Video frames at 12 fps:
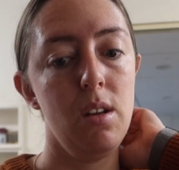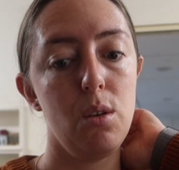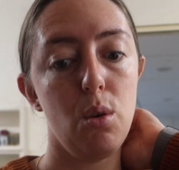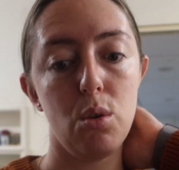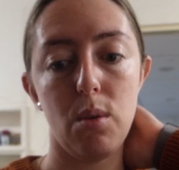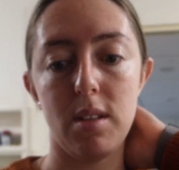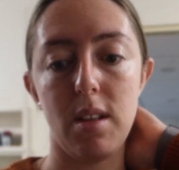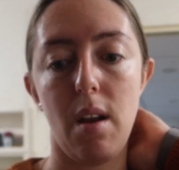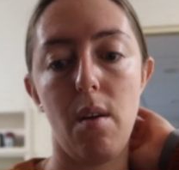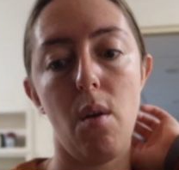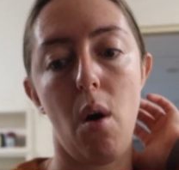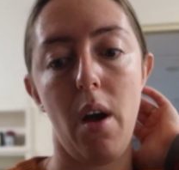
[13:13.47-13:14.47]
talked to us that
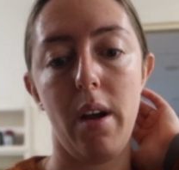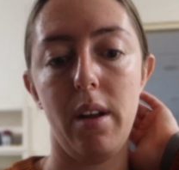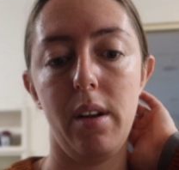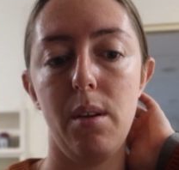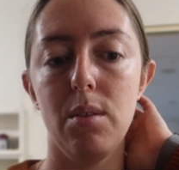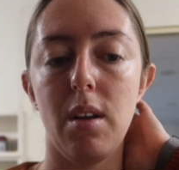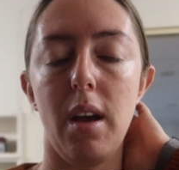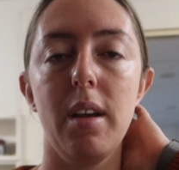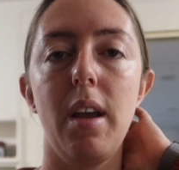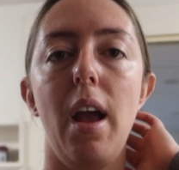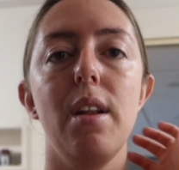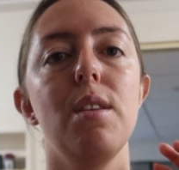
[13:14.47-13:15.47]
night and he was like,
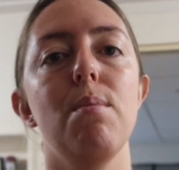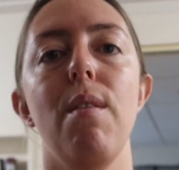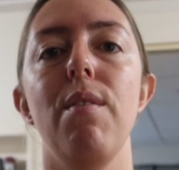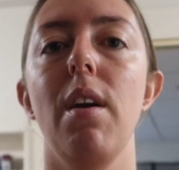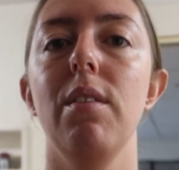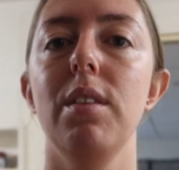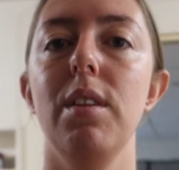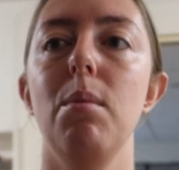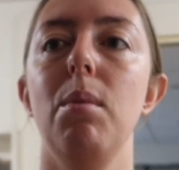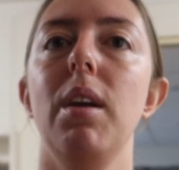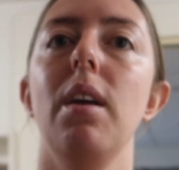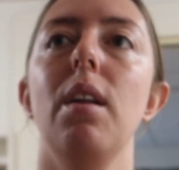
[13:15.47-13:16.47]
Kayden's my favorite
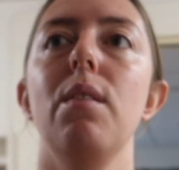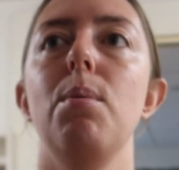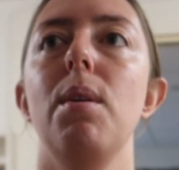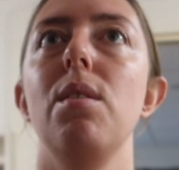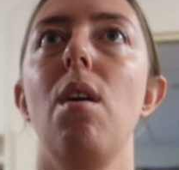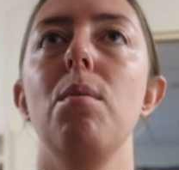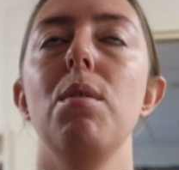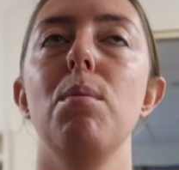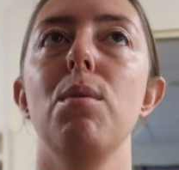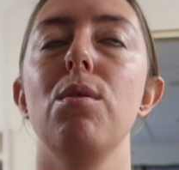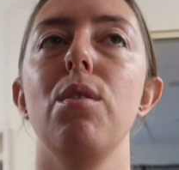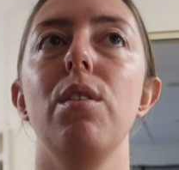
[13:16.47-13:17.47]
sibling, I love spending time with
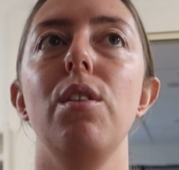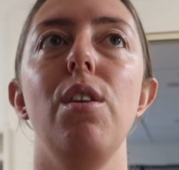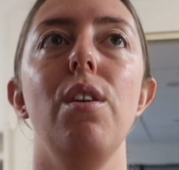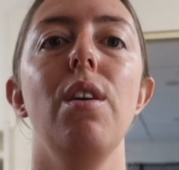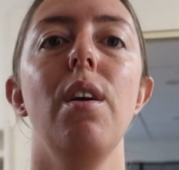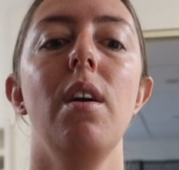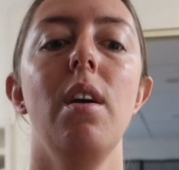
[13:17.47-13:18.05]
him, it was so cute.